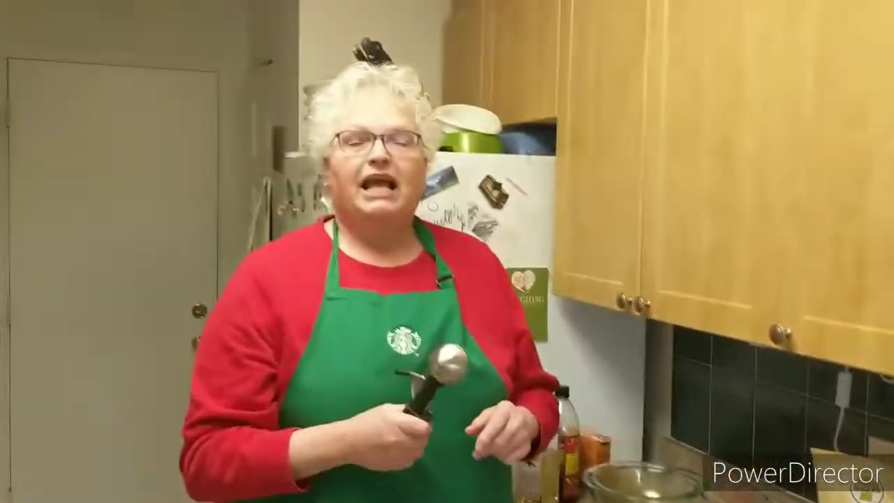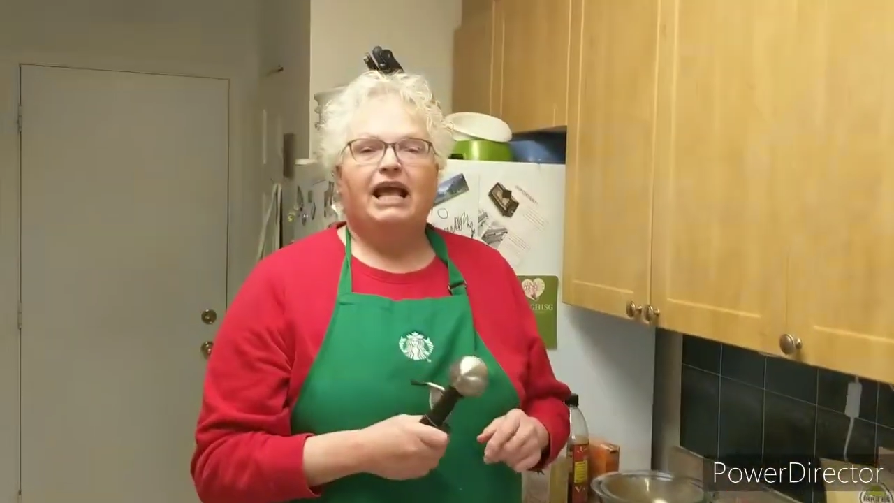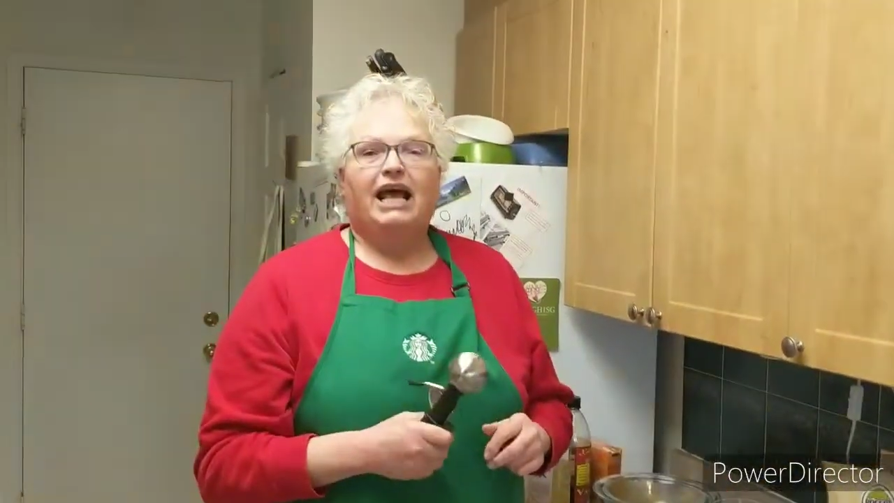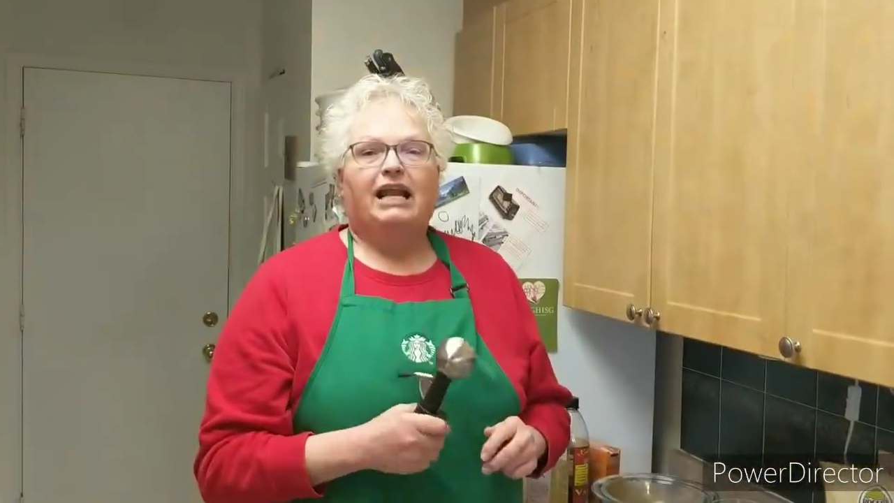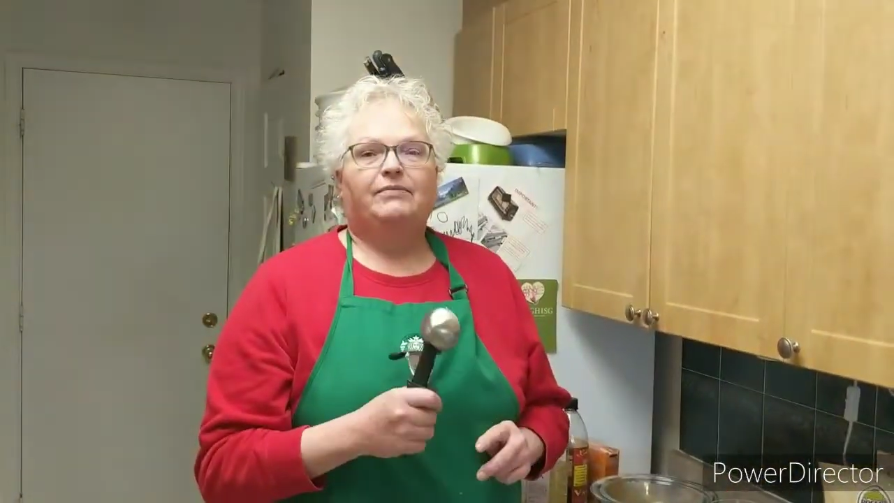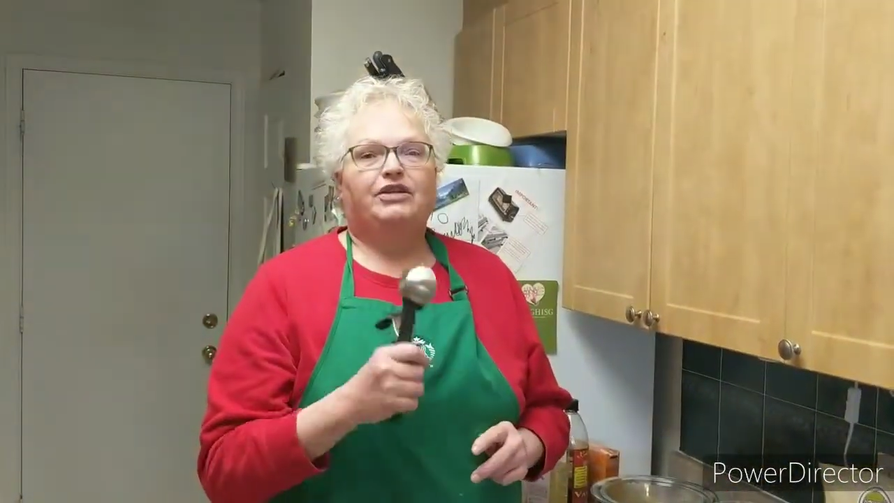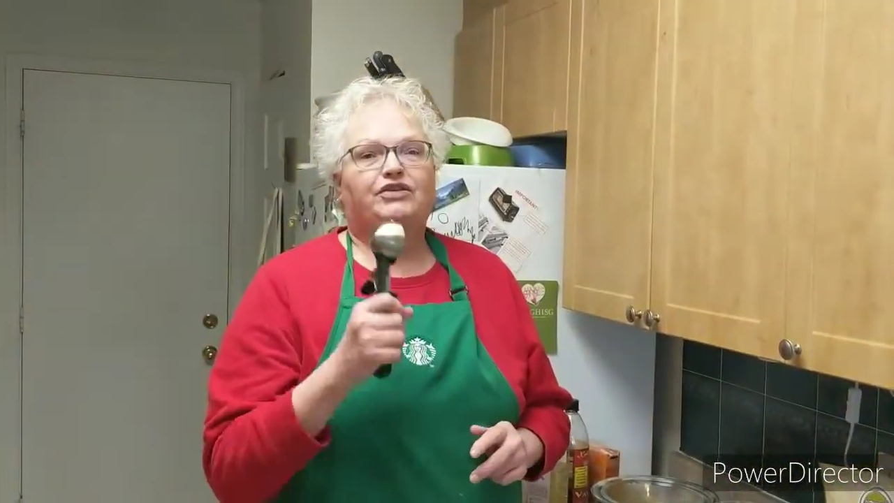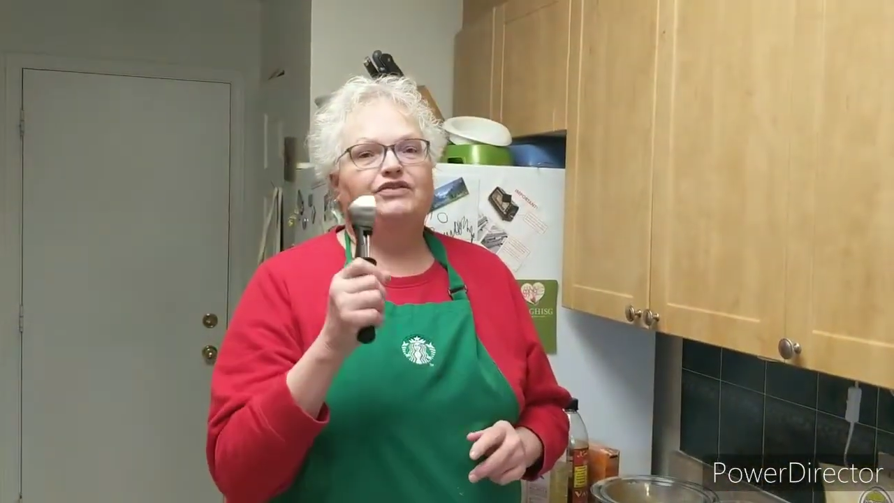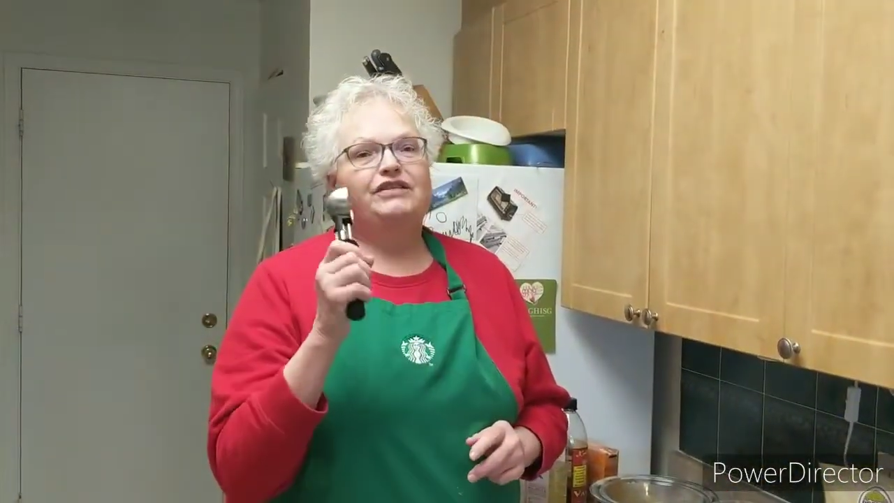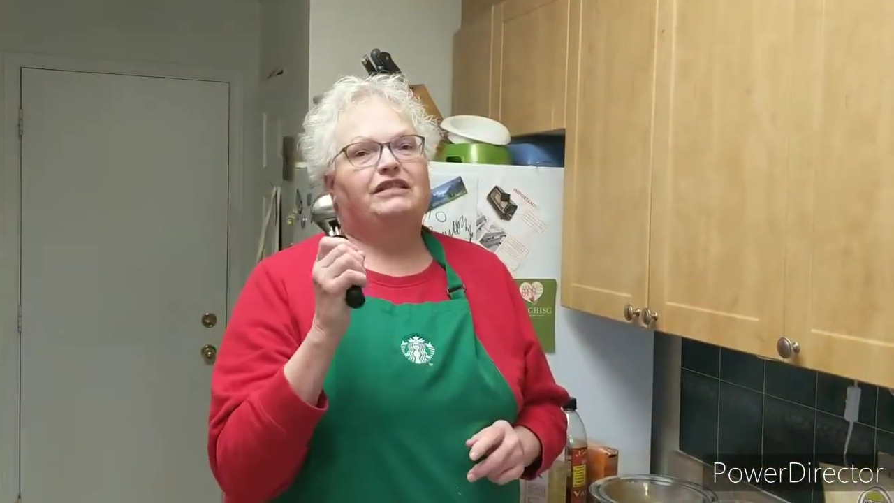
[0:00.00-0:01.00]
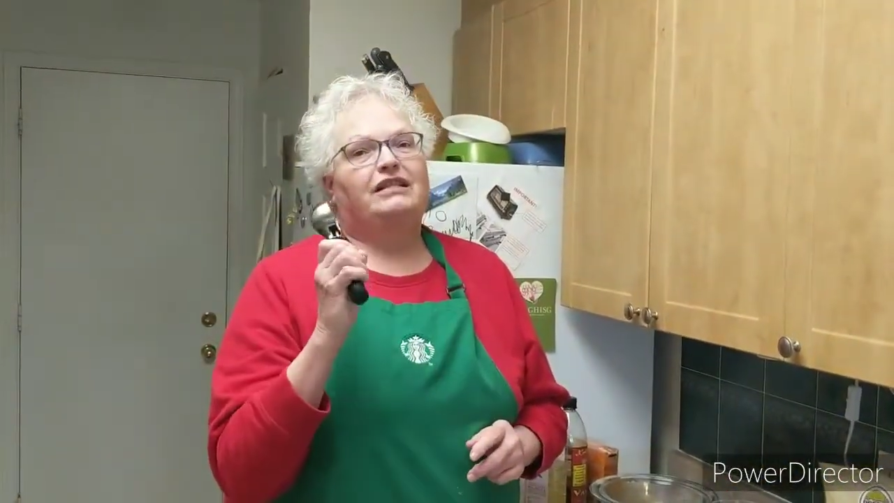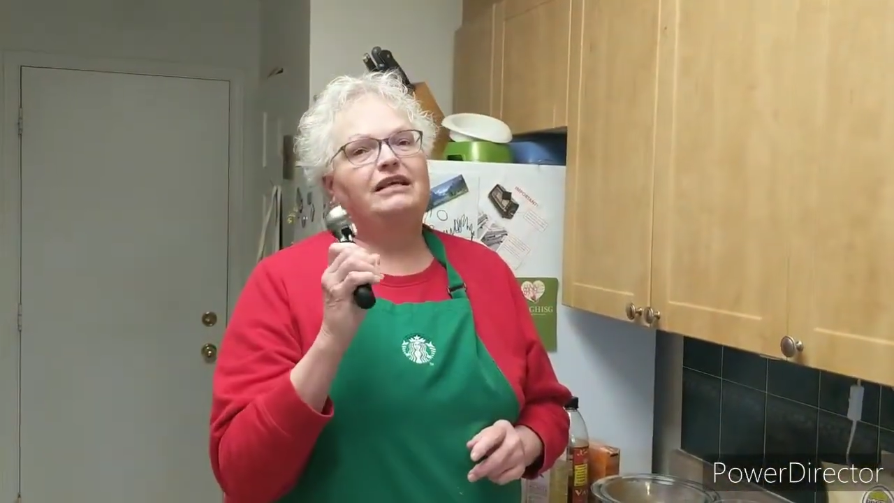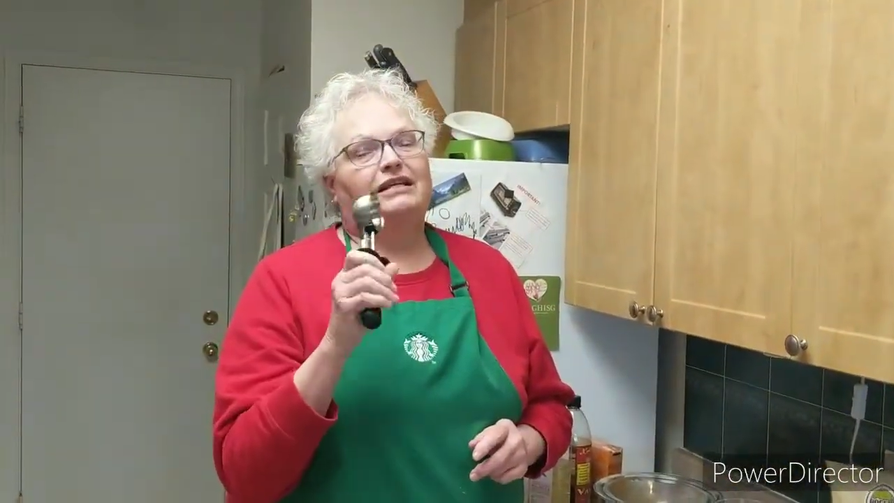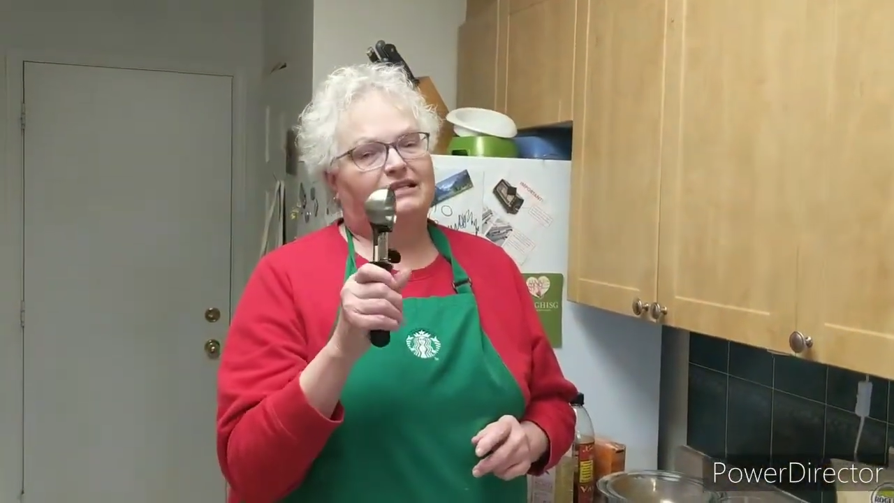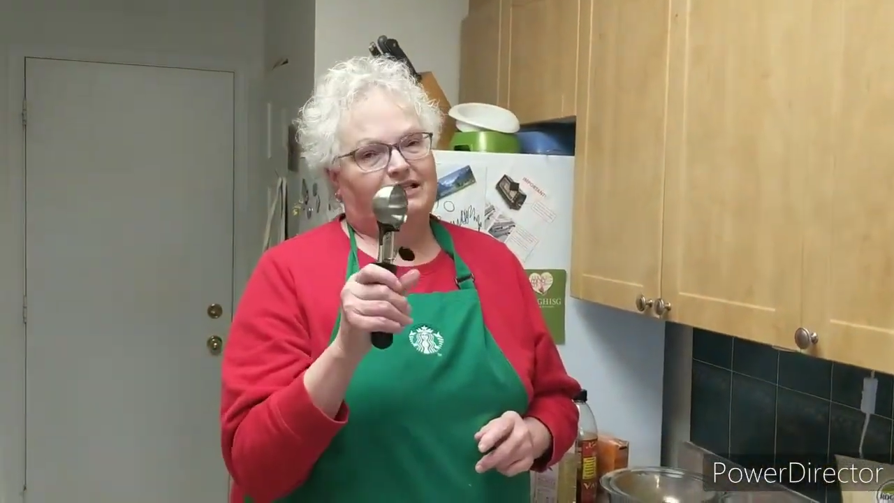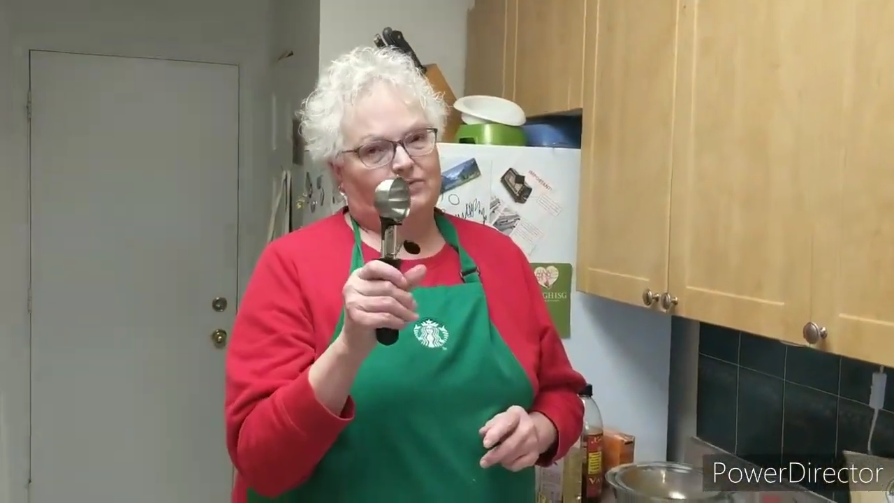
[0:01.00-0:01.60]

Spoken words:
And I'm going to use this